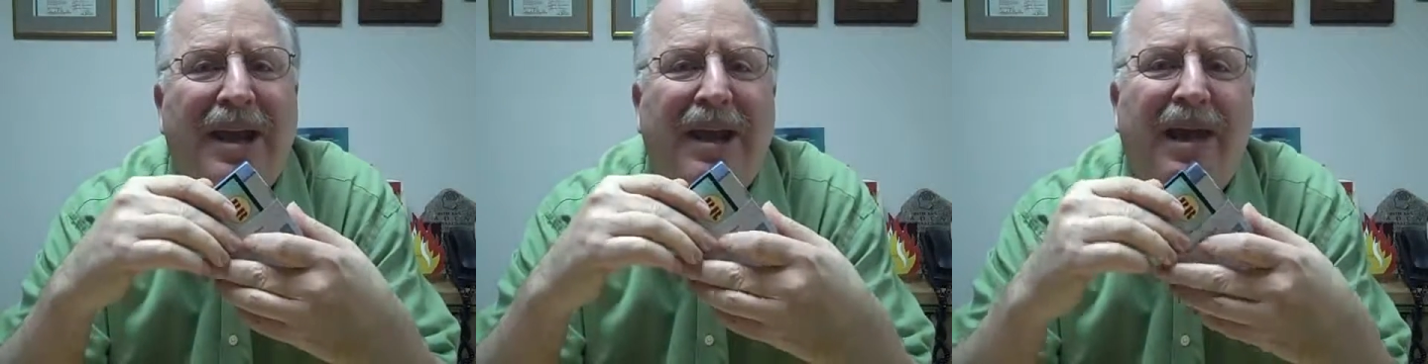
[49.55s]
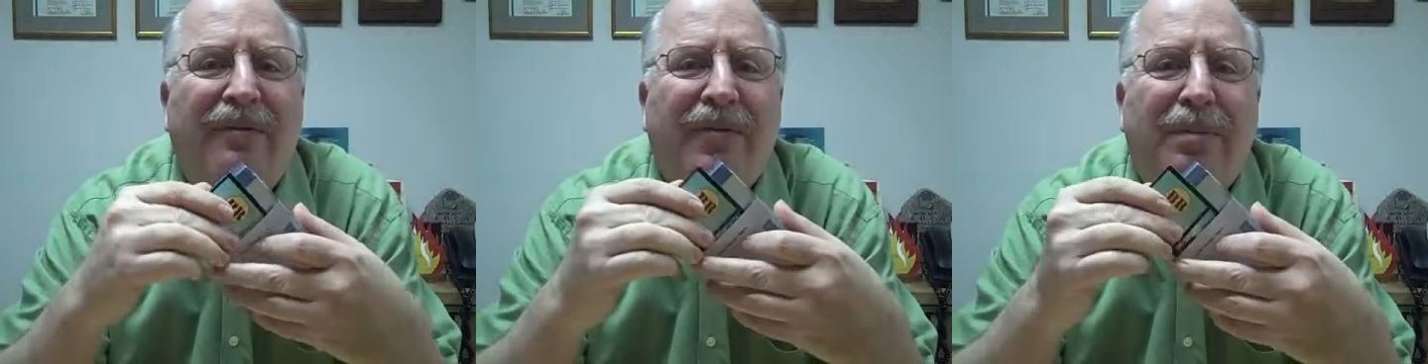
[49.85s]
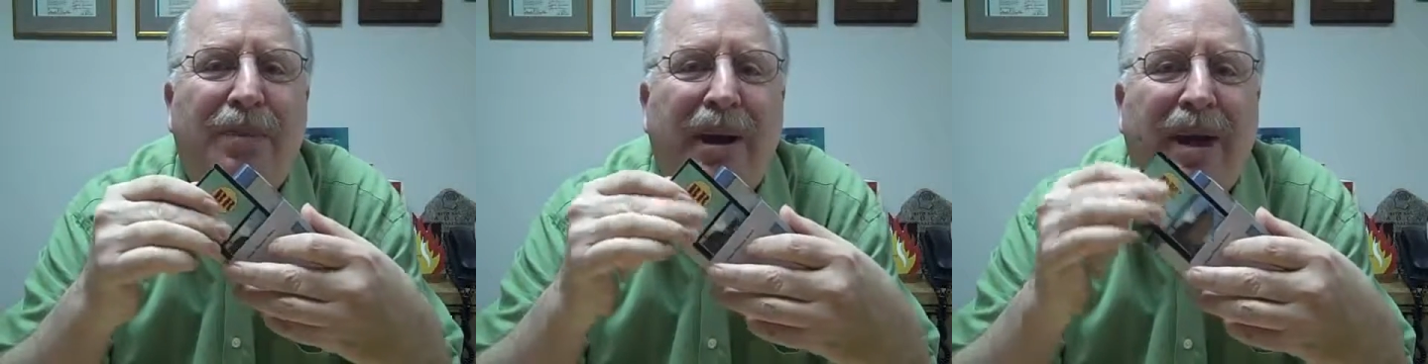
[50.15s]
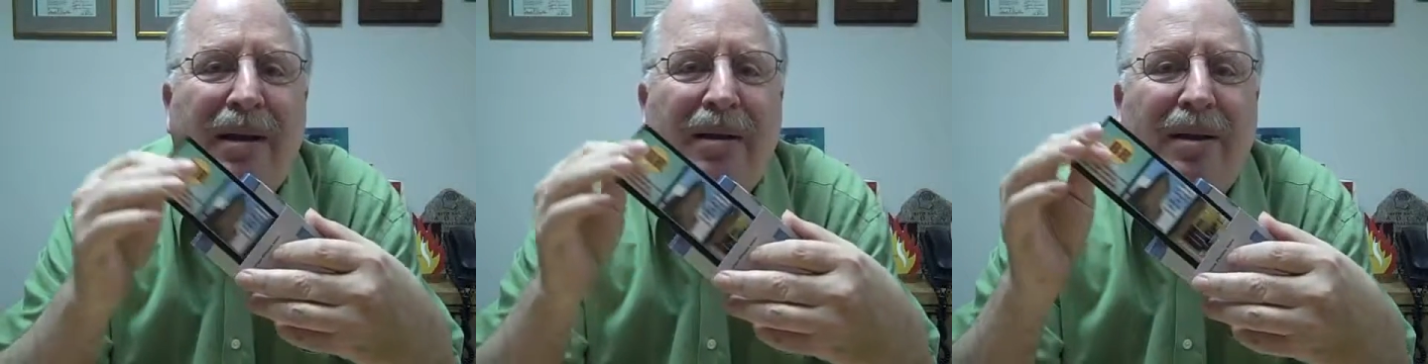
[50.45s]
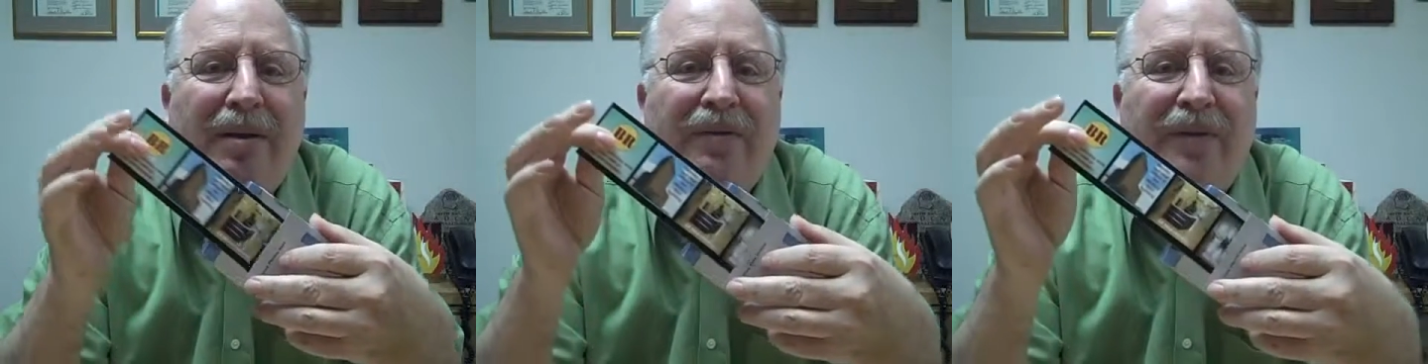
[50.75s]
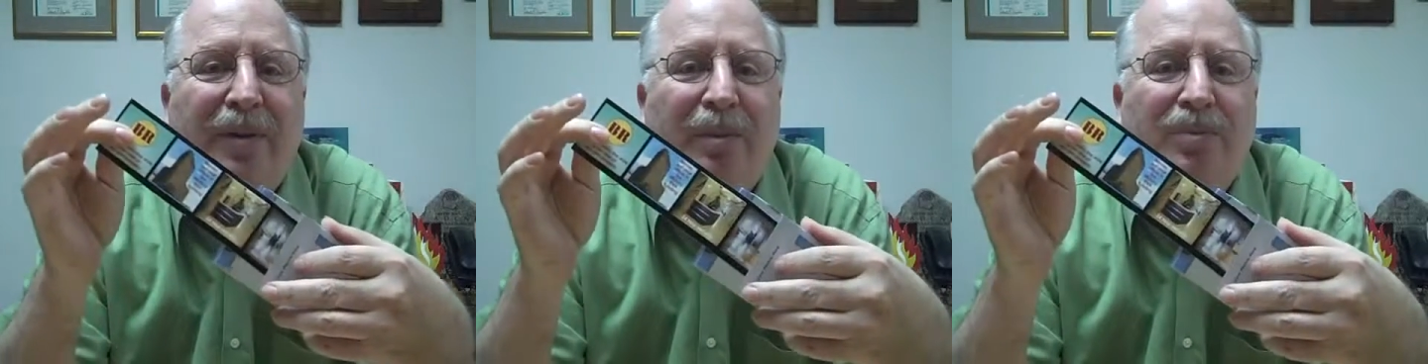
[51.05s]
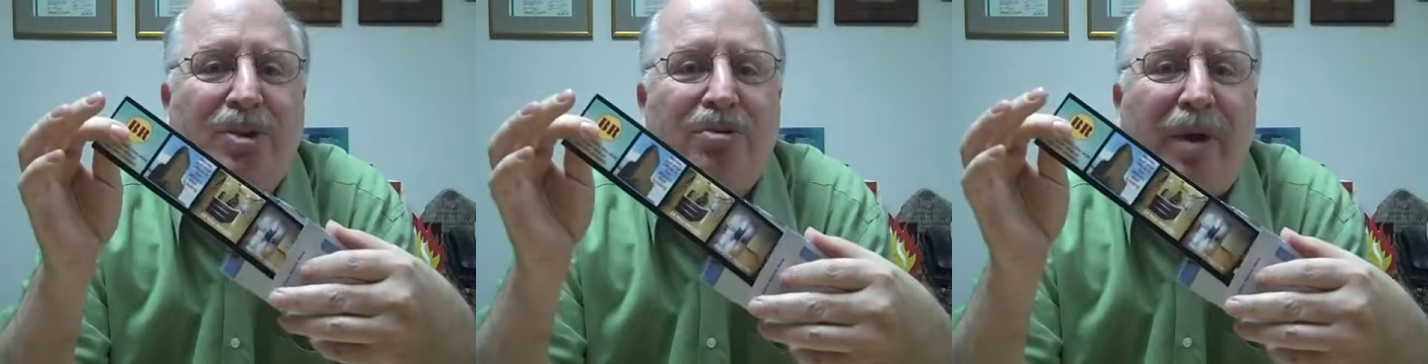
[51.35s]
and every panel of the
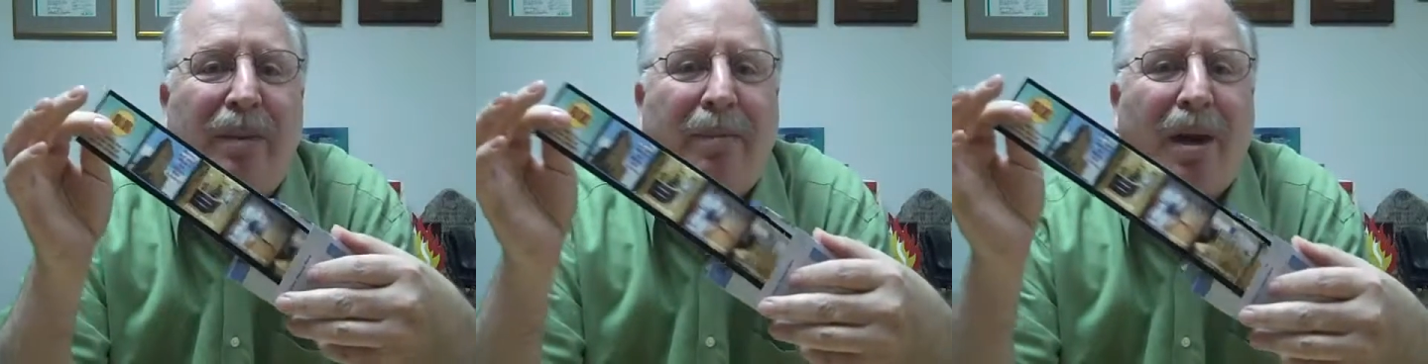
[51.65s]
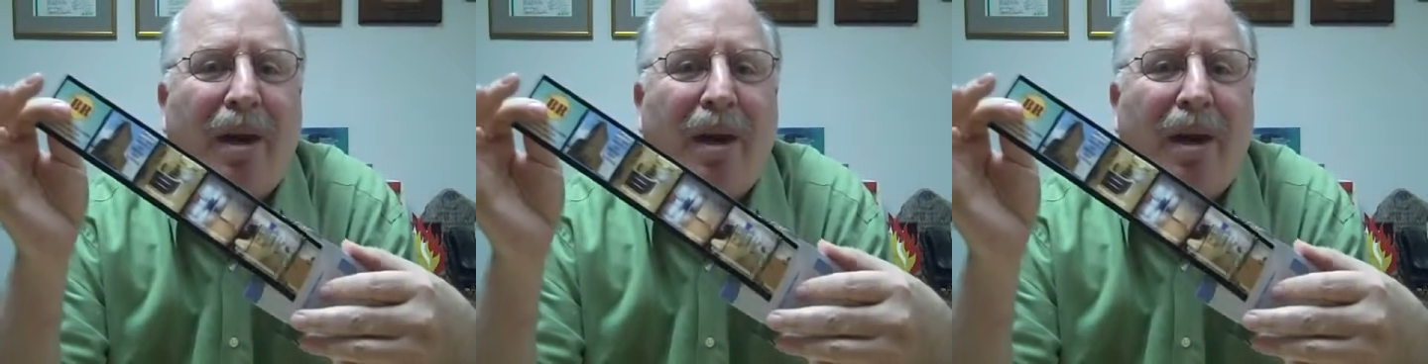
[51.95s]
film strip.